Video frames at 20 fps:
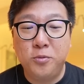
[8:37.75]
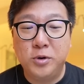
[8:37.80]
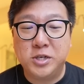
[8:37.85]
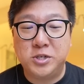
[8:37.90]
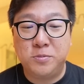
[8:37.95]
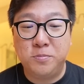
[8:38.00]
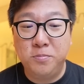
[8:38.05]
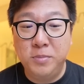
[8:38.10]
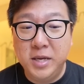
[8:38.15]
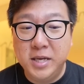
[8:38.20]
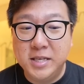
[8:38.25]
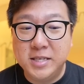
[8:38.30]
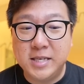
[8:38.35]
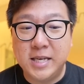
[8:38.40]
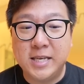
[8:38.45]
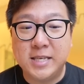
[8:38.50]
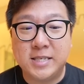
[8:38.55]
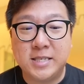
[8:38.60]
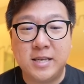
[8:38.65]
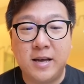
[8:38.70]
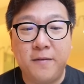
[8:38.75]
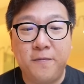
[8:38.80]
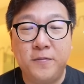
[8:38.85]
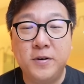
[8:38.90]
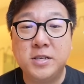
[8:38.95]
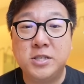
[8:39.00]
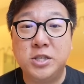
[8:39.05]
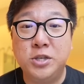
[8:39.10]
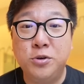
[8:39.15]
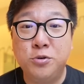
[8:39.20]
which means it
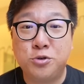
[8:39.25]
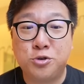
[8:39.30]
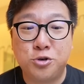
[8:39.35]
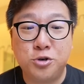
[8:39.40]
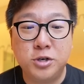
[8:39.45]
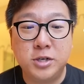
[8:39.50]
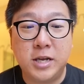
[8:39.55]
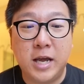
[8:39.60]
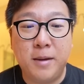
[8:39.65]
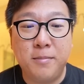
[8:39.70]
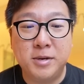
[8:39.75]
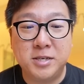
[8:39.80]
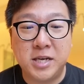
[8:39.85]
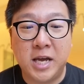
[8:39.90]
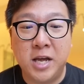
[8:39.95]
suffers neutral damage